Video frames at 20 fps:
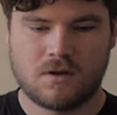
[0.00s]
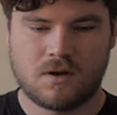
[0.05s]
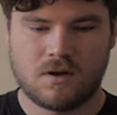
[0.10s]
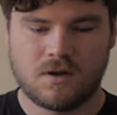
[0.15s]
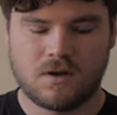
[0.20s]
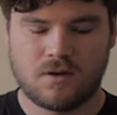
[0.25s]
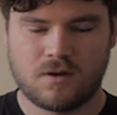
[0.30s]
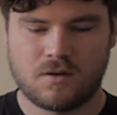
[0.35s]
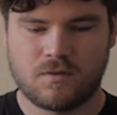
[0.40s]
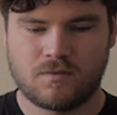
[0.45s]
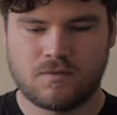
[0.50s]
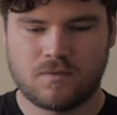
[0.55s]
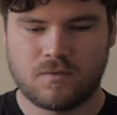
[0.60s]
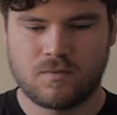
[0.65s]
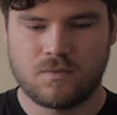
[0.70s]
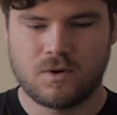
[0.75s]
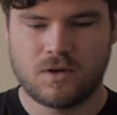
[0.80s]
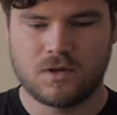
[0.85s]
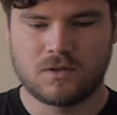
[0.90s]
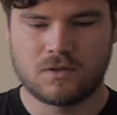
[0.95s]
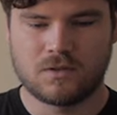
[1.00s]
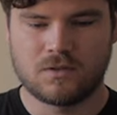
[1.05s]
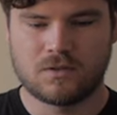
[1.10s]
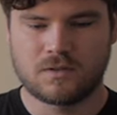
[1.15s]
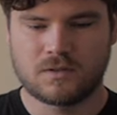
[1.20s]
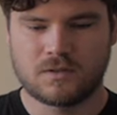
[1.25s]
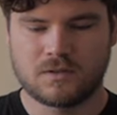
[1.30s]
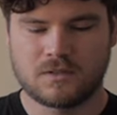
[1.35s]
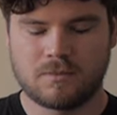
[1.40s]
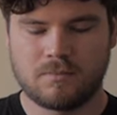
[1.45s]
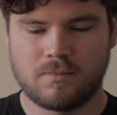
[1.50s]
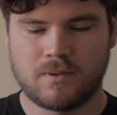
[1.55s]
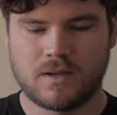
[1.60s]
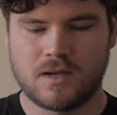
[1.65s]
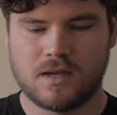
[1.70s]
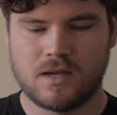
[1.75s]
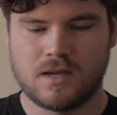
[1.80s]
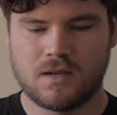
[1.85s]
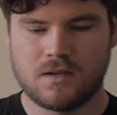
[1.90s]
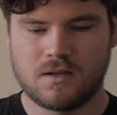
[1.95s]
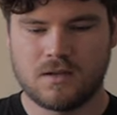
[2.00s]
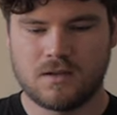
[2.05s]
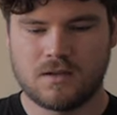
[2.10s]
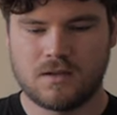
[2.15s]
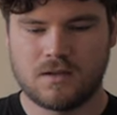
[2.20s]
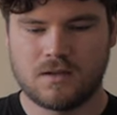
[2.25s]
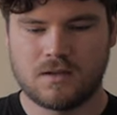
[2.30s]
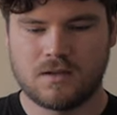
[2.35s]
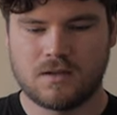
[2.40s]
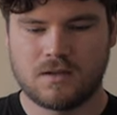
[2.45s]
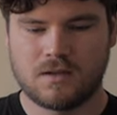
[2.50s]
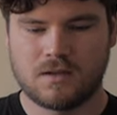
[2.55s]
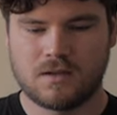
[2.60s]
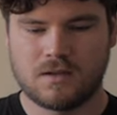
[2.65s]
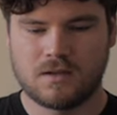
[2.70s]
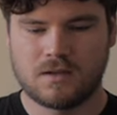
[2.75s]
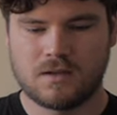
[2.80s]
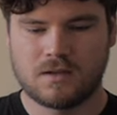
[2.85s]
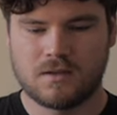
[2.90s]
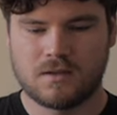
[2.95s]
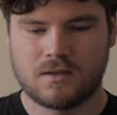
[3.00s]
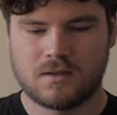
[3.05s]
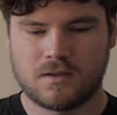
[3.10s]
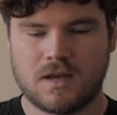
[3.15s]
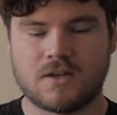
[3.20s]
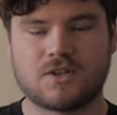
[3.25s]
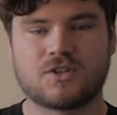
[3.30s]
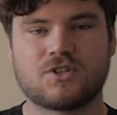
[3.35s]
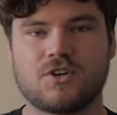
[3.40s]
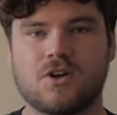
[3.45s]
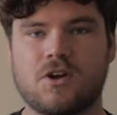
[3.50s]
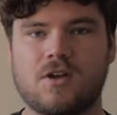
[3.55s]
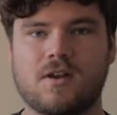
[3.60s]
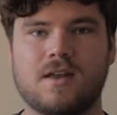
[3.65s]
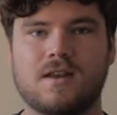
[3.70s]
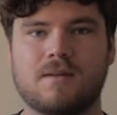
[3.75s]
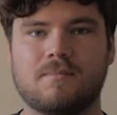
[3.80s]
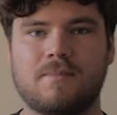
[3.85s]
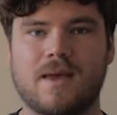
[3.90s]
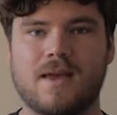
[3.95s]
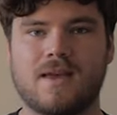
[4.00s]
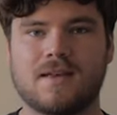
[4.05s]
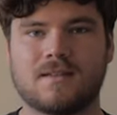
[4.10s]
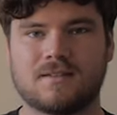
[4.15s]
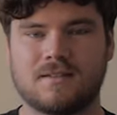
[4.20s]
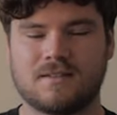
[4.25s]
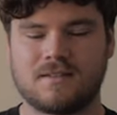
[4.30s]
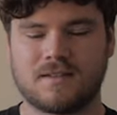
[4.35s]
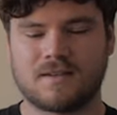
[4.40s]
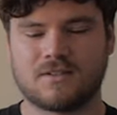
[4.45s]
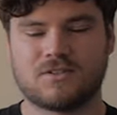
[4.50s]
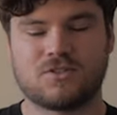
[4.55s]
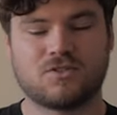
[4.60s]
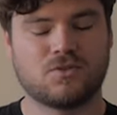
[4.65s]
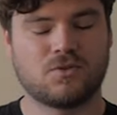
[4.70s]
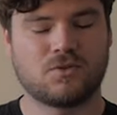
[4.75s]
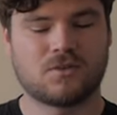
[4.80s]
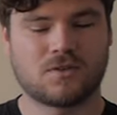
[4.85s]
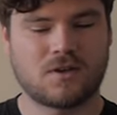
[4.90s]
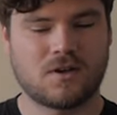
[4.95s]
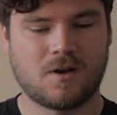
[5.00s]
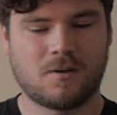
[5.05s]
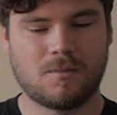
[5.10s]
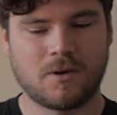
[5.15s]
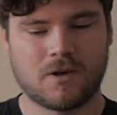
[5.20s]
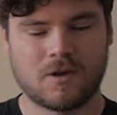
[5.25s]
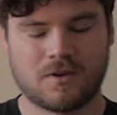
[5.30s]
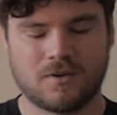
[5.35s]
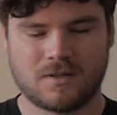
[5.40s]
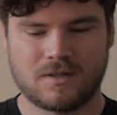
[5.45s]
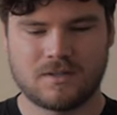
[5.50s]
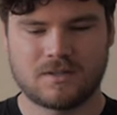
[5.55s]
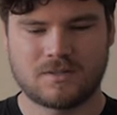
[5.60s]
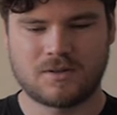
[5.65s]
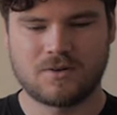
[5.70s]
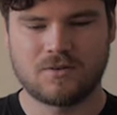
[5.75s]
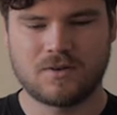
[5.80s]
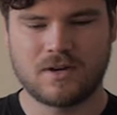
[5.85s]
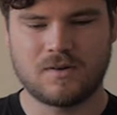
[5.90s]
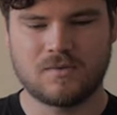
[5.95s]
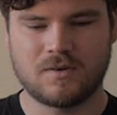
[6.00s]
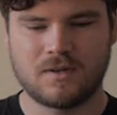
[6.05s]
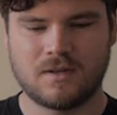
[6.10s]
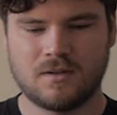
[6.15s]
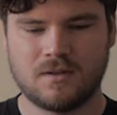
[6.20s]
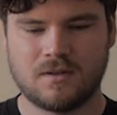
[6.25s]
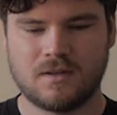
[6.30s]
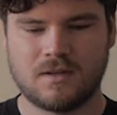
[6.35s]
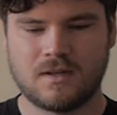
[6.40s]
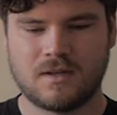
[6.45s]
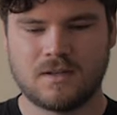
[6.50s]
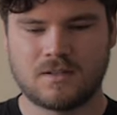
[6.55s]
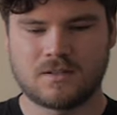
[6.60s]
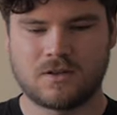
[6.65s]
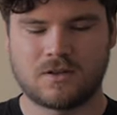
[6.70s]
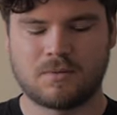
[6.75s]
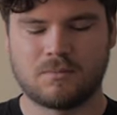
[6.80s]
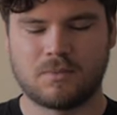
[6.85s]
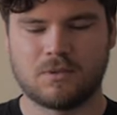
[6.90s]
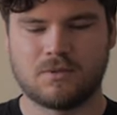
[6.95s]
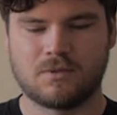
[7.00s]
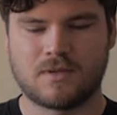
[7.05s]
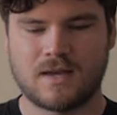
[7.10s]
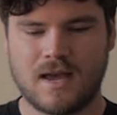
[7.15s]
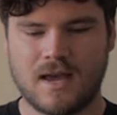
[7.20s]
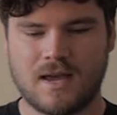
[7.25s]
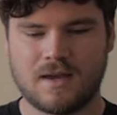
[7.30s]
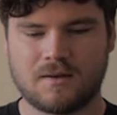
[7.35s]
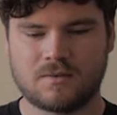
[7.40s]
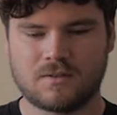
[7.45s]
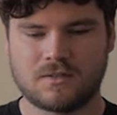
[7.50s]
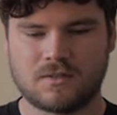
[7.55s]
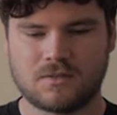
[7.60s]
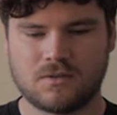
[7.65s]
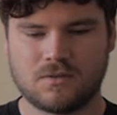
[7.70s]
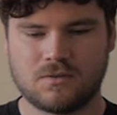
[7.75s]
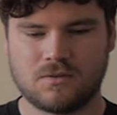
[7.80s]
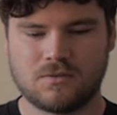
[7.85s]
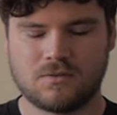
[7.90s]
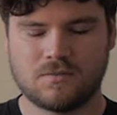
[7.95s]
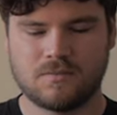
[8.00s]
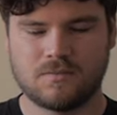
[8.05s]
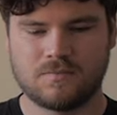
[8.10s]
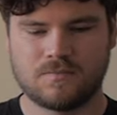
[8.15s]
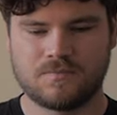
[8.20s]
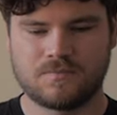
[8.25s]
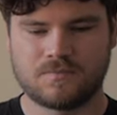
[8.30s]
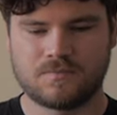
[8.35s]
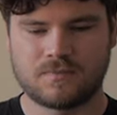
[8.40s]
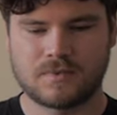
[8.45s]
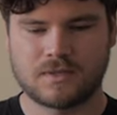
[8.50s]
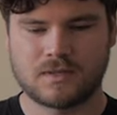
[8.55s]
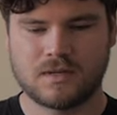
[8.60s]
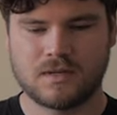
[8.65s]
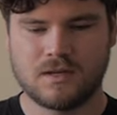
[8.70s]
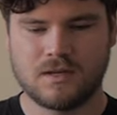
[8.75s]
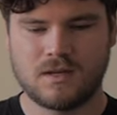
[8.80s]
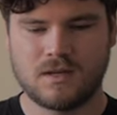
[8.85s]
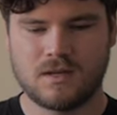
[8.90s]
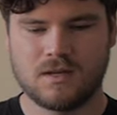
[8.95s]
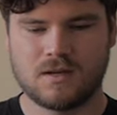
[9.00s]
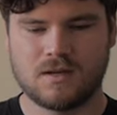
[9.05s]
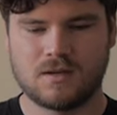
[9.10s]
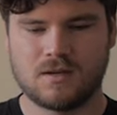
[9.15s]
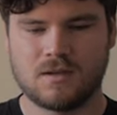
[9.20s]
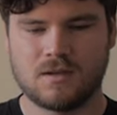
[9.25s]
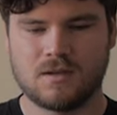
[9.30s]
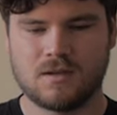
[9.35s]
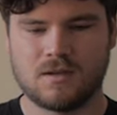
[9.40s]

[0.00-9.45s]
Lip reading: of what looks to be a shirt and a pants. It's like a suit combo. It's a green one. It's got a blue tag, which is cool. And